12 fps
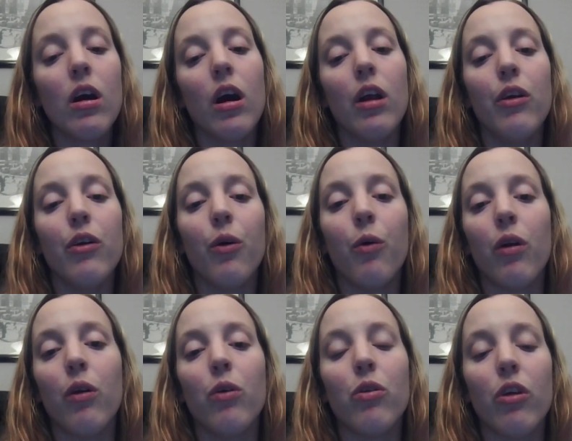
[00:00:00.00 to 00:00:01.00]
and you don't want
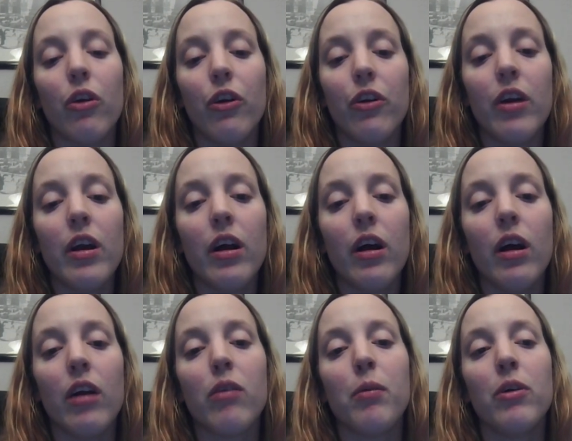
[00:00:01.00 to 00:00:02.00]
to lose all your data,
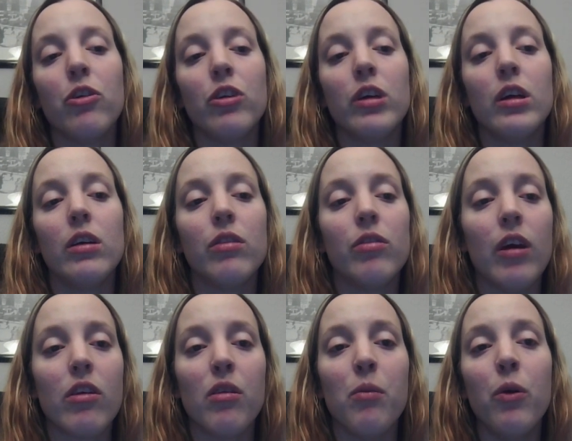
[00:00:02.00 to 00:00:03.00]
especially
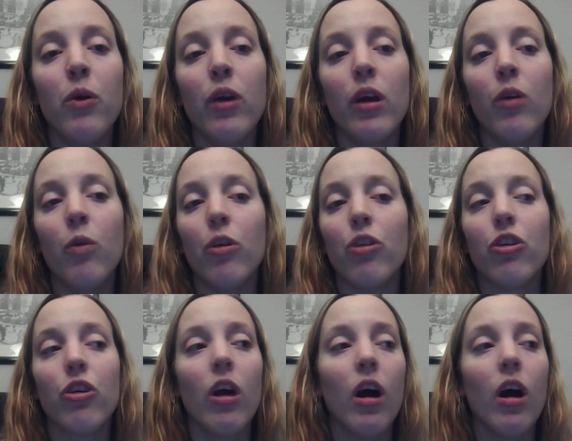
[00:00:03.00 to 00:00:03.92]
fast computing, which